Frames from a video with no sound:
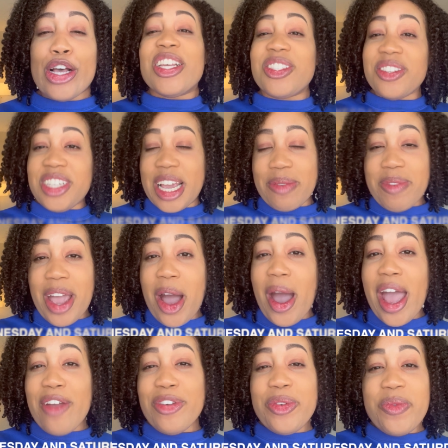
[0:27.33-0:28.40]
so check me
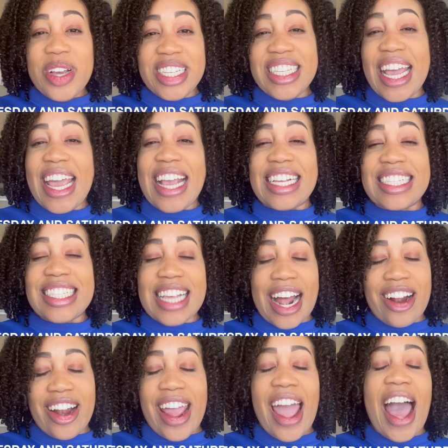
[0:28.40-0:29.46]
out every Wednesday and
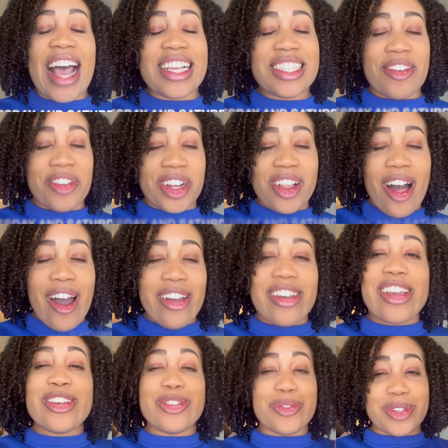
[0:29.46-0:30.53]
Saturday at 7 o'clock
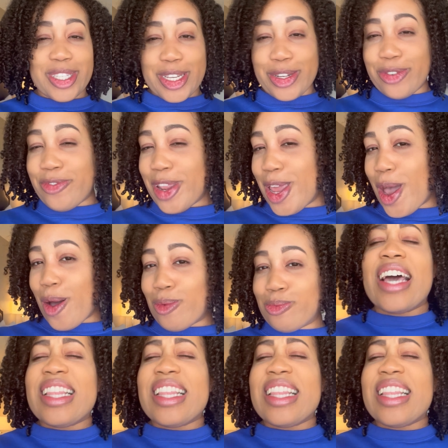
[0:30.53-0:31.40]
and you'll see a new video.